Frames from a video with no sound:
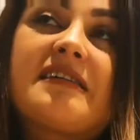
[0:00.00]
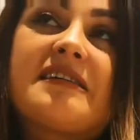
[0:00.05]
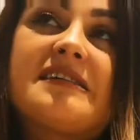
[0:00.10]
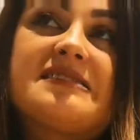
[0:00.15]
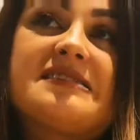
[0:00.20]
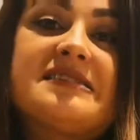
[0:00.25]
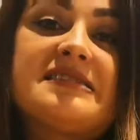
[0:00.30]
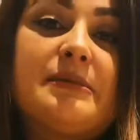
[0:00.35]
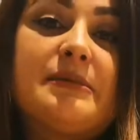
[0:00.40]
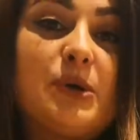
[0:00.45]

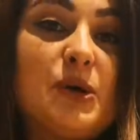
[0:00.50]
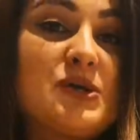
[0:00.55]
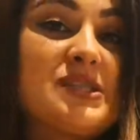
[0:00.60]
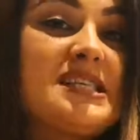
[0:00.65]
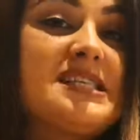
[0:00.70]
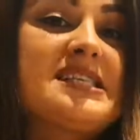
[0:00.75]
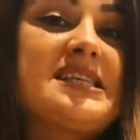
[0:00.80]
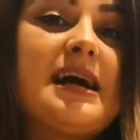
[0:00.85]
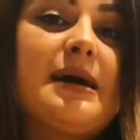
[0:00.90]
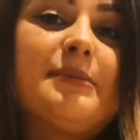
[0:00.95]
because the
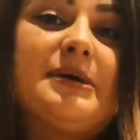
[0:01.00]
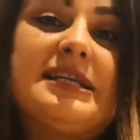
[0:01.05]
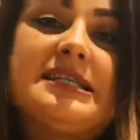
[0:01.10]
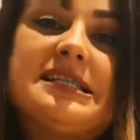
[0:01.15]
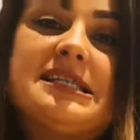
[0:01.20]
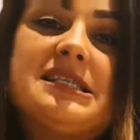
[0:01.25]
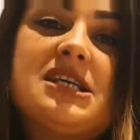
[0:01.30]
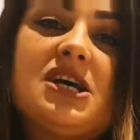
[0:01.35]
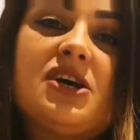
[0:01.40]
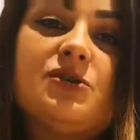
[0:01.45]
box is
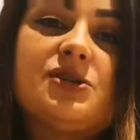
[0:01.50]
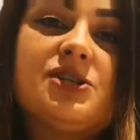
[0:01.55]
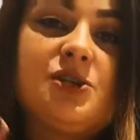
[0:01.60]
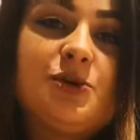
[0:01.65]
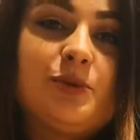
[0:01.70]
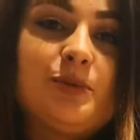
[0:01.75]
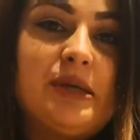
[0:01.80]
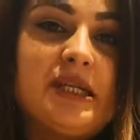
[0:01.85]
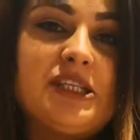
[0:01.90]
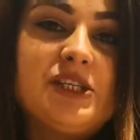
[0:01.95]
coming, so
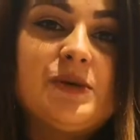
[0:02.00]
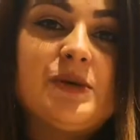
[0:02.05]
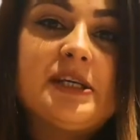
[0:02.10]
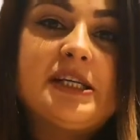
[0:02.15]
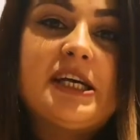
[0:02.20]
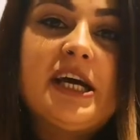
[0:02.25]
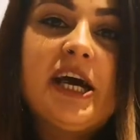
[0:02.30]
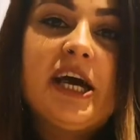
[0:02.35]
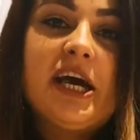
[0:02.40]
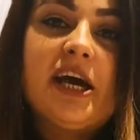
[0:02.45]
she'll be
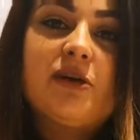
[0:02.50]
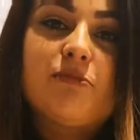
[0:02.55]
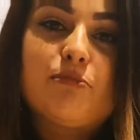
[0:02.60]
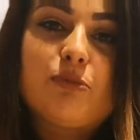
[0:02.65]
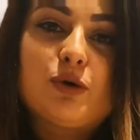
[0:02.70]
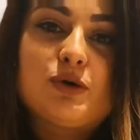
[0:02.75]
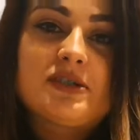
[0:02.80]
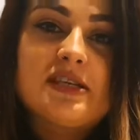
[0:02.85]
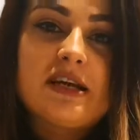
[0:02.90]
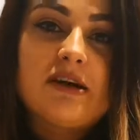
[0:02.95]
doing her
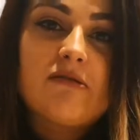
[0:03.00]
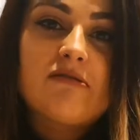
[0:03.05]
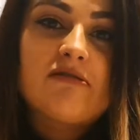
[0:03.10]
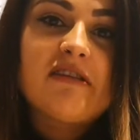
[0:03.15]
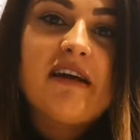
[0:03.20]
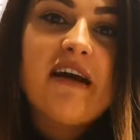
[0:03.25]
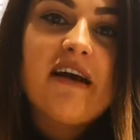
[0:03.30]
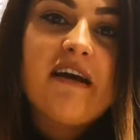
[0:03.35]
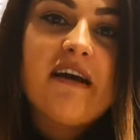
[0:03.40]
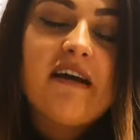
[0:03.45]
unboxing
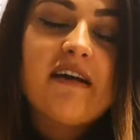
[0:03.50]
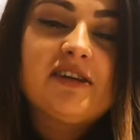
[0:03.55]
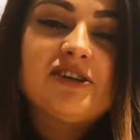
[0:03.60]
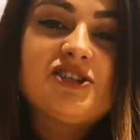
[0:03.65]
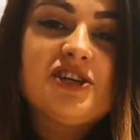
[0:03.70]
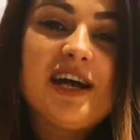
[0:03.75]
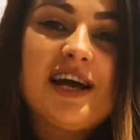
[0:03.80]
on her